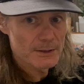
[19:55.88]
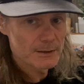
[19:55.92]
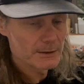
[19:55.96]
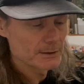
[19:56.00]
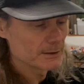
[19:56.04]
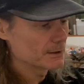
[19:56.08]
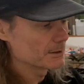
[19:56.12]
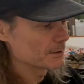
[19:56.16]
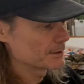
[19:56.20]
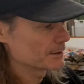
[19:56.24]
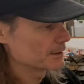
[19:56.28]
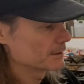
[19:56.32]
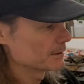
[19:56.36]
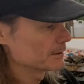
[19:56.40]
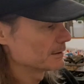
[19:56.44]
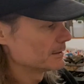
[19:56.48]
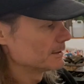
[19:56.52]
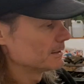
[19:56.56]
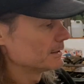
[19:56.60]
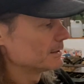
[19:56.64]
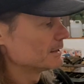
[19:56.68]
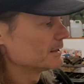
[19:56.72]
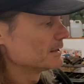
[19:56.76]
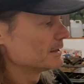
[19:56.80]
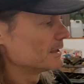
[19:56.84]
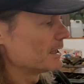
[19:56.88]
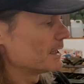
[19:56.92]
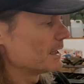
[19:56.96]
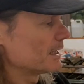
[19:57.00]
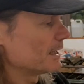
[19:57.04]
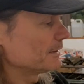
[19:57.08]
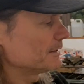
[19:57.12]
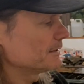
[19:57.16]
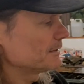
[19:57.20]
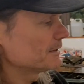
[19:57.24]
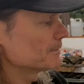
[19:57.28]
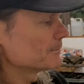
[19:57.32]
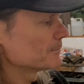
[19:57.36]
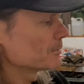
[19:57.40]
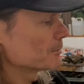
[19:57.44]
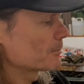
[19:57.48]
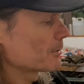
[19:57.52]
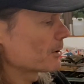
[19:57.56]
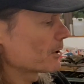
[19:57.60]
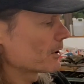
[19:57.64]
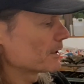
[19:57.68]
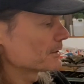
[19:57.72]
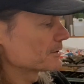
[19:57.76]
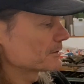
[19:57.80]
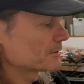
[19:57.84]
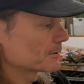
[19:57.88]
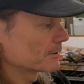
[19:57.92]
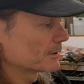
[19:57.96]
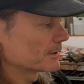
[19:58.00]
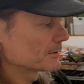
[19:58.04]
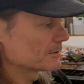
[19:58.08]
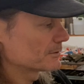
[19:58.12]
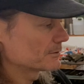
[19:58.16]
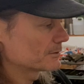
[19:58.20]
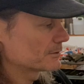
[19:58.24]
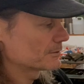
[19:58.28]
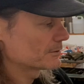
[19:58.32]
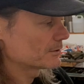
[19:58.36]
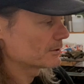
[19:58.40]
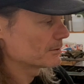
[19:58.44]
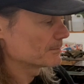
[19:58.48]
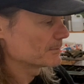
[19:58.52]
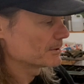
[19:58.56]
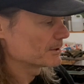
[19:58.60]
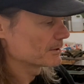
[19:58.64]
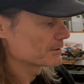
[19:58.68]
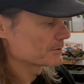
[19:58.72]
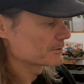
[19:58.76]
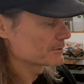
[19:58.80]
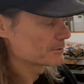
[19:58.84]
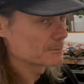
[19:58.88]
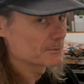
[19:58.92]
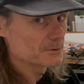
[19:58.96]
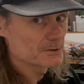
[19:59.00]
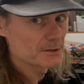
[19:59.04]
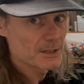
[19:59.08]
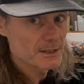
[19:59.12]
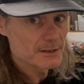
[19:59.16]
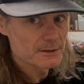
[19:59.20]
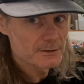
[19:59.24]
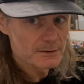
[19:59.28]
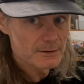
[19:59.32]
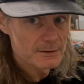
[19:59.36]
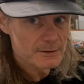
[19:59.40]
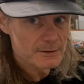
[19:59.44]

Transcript: earlier? and he didn't reply, so I just assumed the answer was yes.